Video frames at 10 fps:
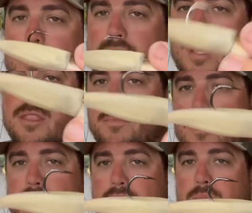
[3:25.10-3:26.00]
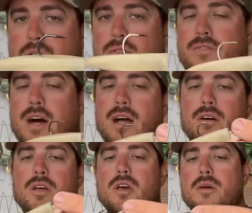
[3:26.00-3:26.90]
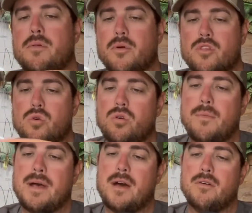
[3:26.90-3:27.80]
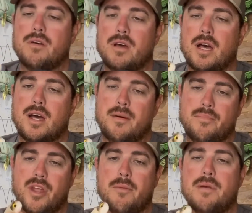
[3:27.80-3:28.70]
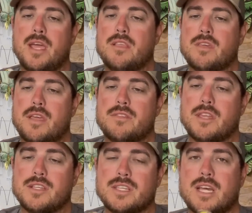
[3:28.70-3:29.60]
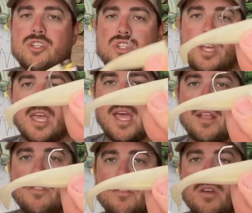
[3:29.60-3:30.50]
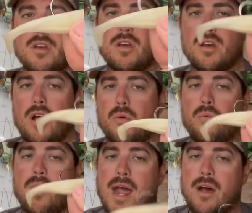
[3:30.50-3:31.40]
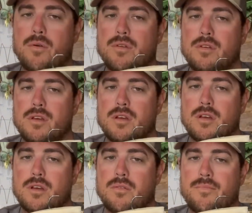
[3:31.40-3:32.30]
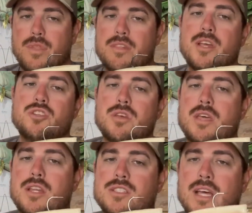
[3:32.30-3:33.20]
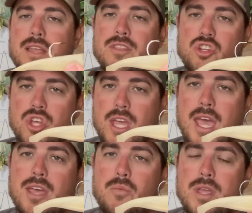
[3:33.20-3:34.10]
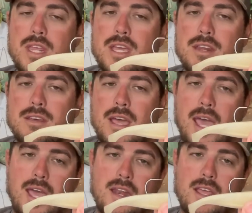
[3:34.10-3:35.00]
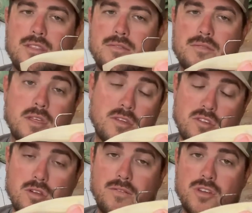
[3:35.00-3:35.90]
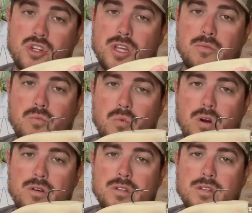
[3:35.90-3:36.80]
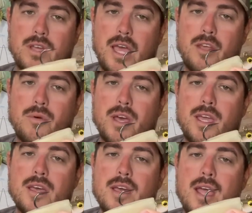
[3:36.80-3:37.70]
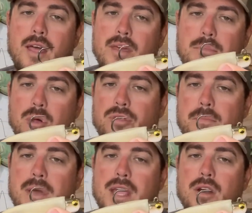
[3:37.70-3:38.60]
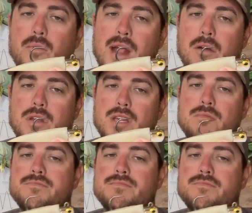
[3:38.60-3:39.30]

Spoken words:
It's got the perfect profile. But what's cool about their baits is they design jig heads around. Essentially, they design the jig head we need, and in the snook fishing world anyway, and they built the bait around it.